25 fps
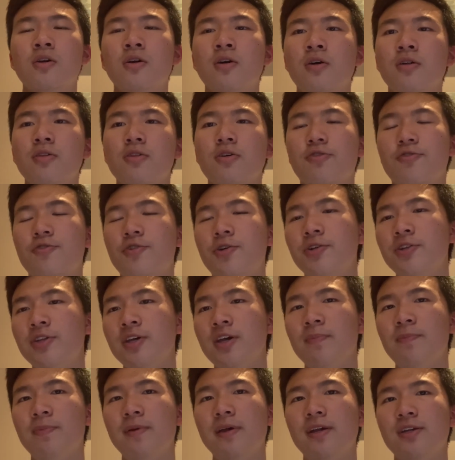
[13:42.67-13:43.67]
The third
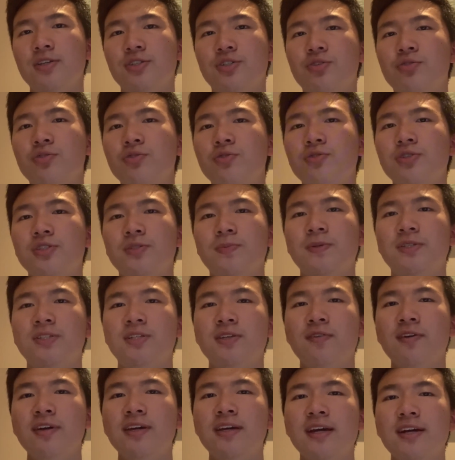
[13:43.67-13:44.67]
tip is to use
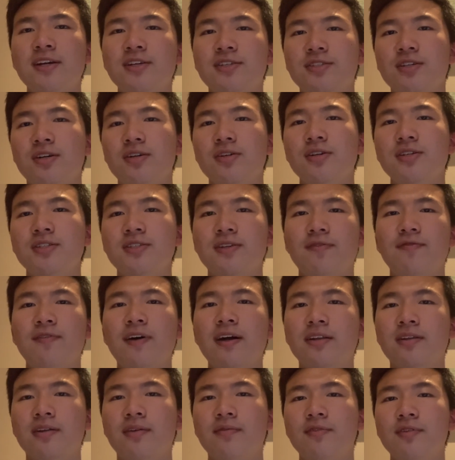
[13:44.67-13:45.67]
specific case studies
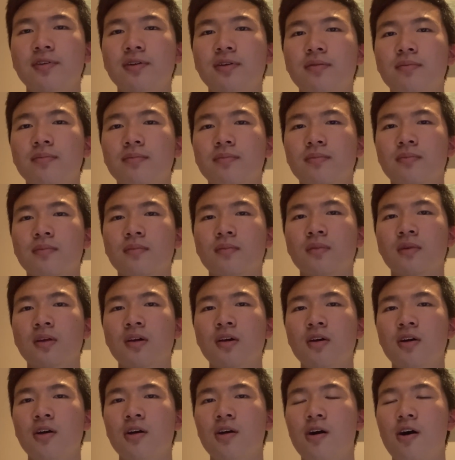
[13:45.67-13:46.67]
effectively.
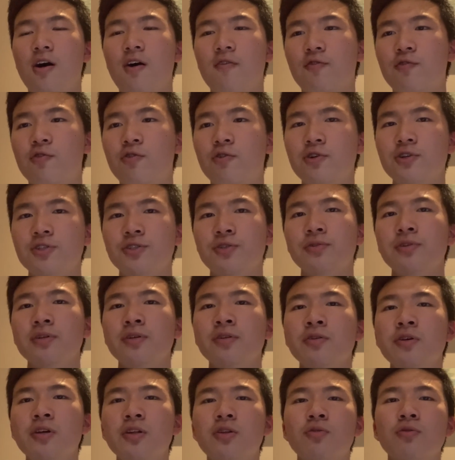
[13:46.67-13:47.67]
Of course, you don't
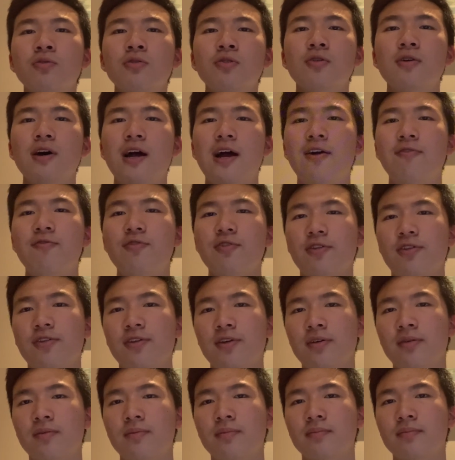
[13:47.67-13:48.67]
need to know
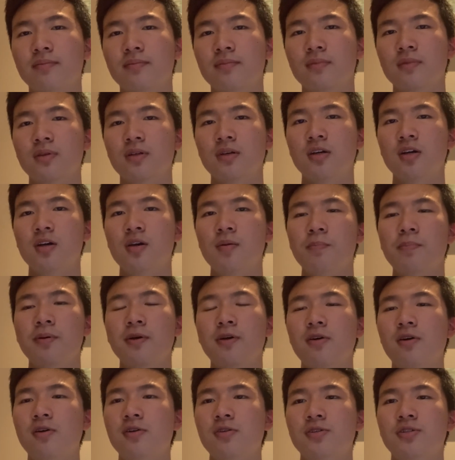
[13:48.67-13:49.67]
everything,
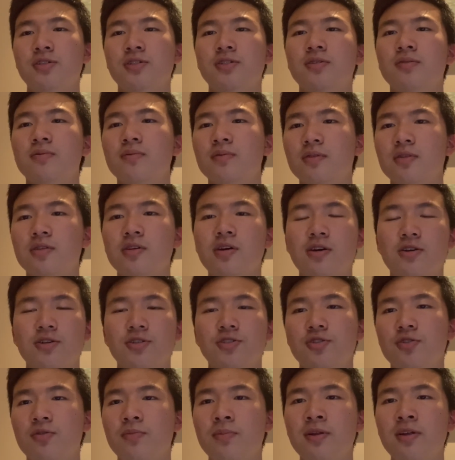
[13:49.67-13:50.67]
because there are
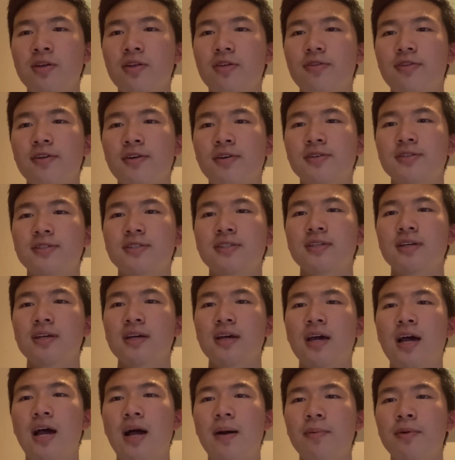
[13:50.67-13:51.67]
so many things
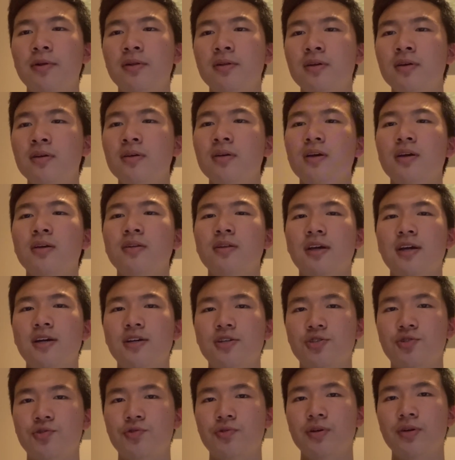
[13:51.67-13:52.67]
happening in
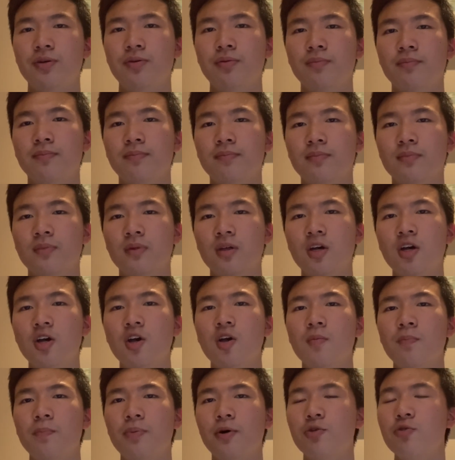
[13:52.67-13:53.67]
history.
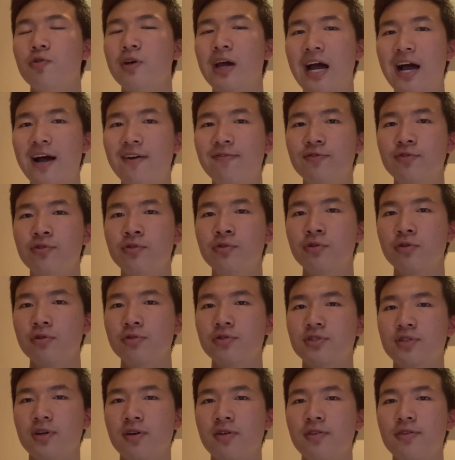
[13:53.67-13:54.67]
But you have to know
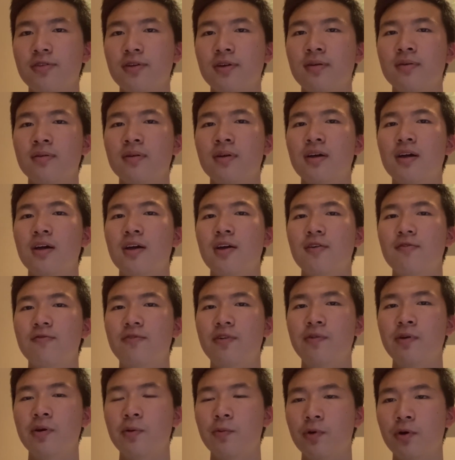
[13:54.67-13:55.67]
something
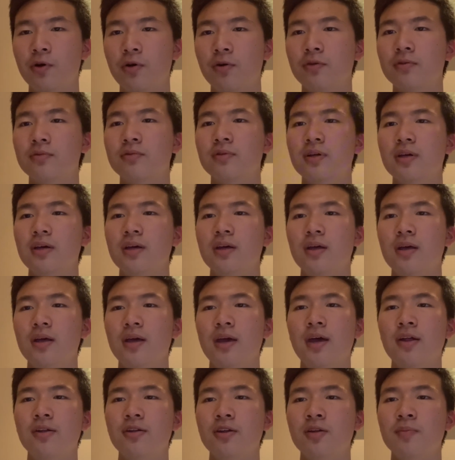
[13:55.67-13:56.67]
very well
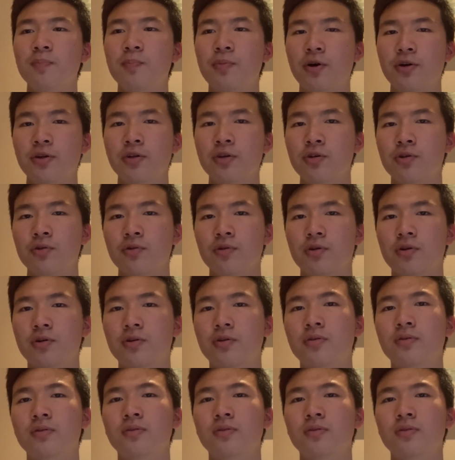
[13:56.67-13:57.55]
and in particular.